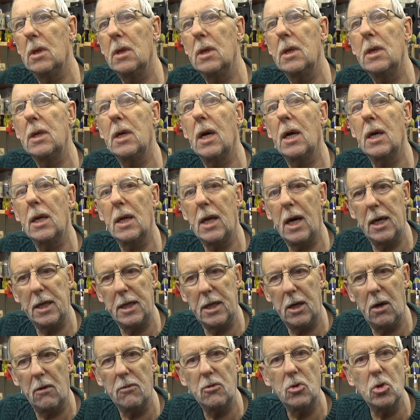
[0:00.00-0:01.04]
A young
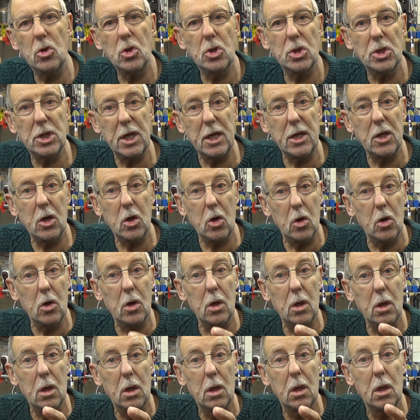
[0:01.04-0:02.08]
lady. I've just sent
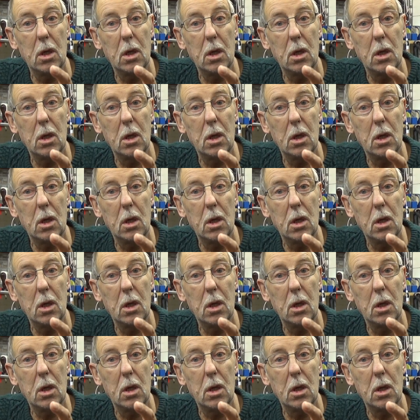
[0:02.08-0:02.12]
her